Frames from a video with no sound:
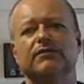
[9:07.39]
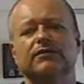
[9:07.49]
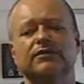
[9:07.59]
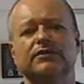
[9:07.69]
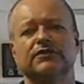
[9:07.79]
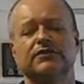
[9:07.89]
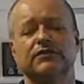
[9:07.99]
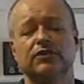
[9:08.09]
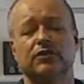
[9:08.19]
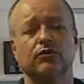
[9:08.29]
you start
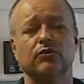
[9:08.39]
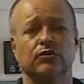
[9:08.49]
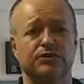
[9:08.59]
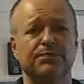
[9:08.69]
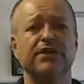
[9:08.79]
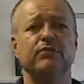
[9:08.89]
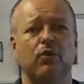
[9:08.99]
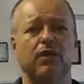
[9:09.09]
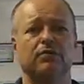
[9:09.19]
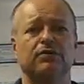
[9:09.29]
going to a speed walk.
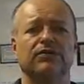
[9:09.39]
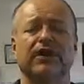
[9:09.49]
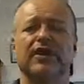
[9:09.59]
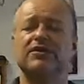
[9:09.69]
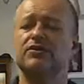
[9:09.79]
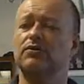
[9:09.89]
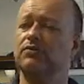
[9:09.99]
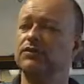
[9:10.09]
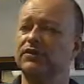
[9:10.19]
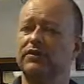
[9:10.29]
Okay, so
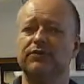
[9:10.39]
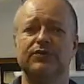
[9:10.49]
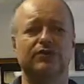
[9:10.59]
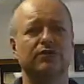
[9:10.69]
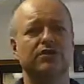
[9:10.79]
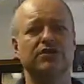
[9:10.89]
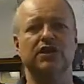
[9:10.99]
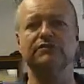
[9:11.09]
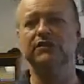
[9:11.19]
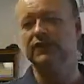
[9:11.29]
when you're doing this
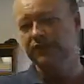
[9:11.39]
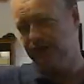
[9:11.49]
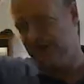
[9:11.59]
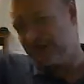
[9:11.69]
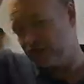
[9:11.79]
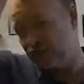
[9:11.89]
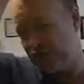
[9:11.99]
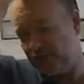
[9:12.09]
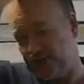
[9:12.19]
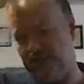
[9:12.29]
stuff, you have to train your
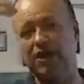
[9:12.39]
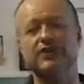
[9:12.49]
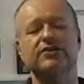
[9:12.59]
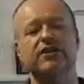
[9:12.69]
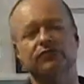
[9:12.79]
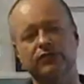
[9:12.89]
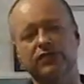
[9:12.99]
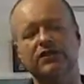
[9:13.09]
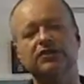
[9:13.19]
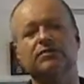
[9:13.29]
mind. You got to really
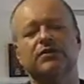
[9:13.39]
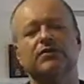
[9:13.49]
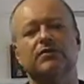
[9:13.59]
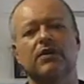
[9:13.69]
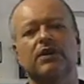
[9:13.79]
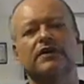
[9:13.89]
discipline your mind